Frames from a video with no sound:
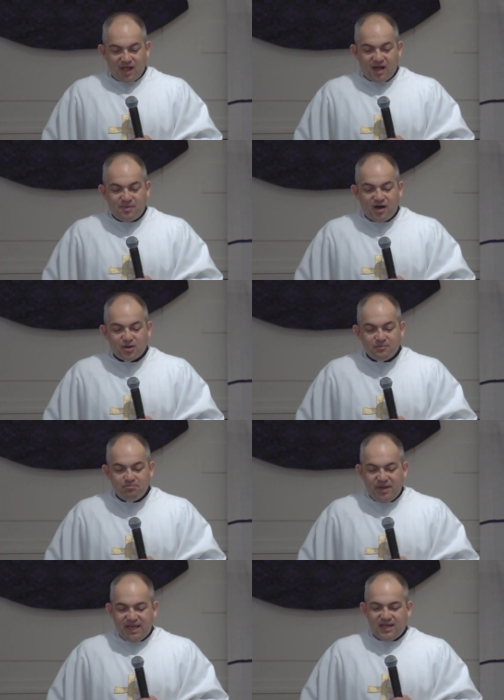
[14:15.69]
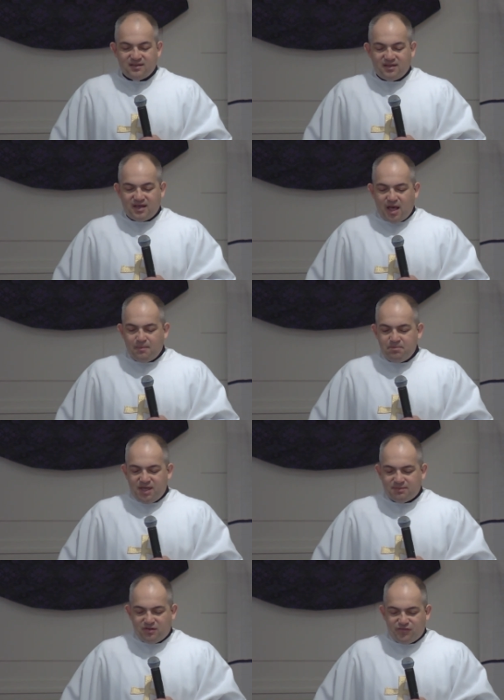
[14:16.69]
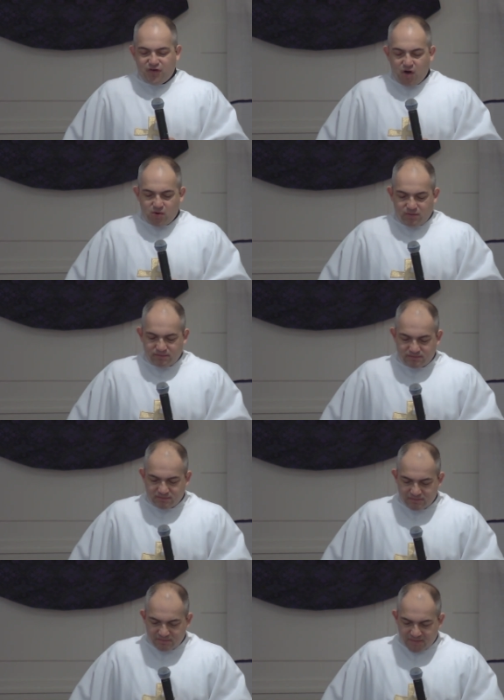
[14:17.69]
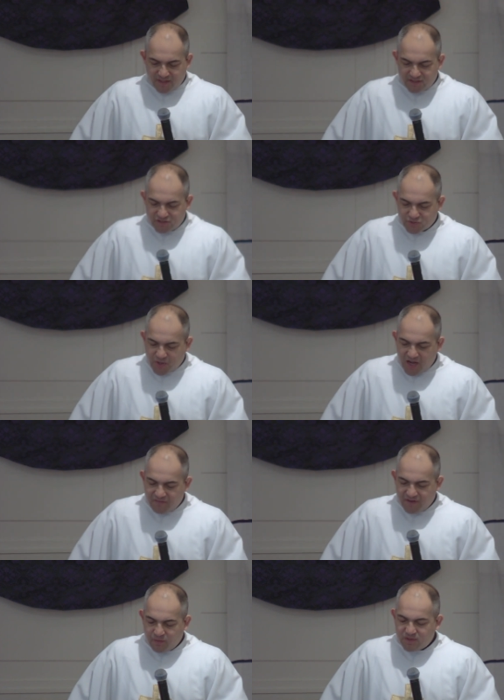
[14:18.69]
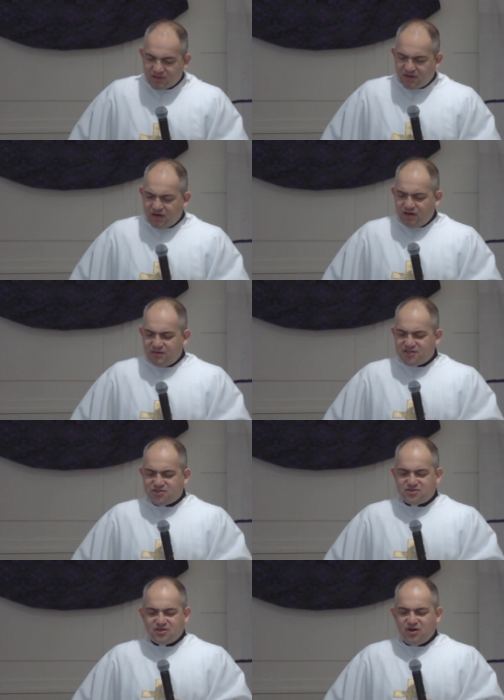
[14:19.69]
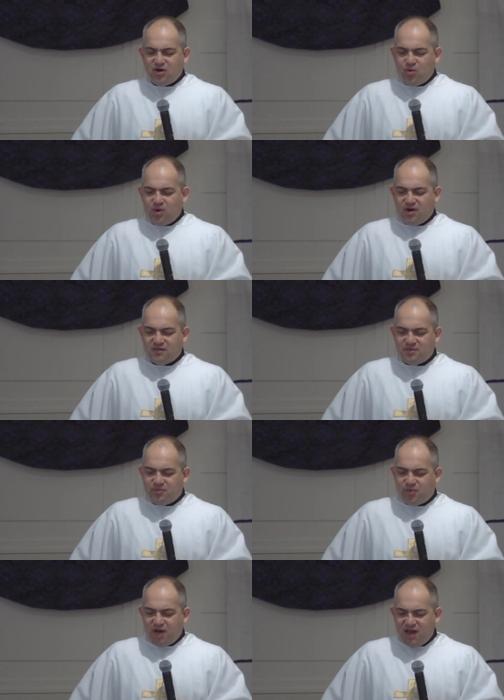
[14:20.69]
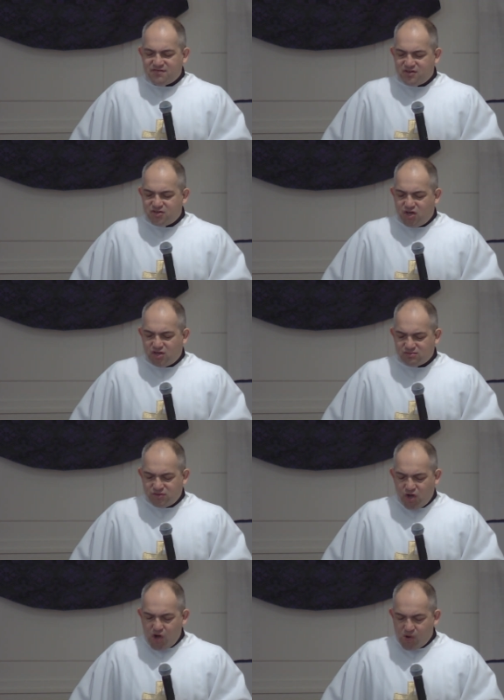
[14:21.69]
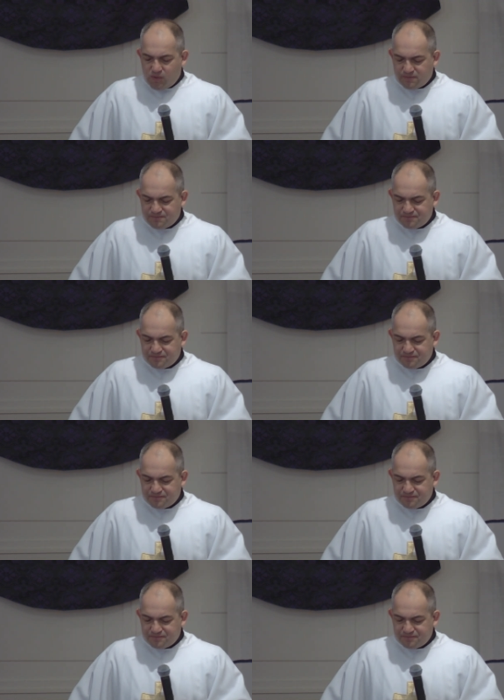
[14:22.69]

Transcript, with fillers: about beating the unbeatable foe and striving with courage to go where the brave dare not go.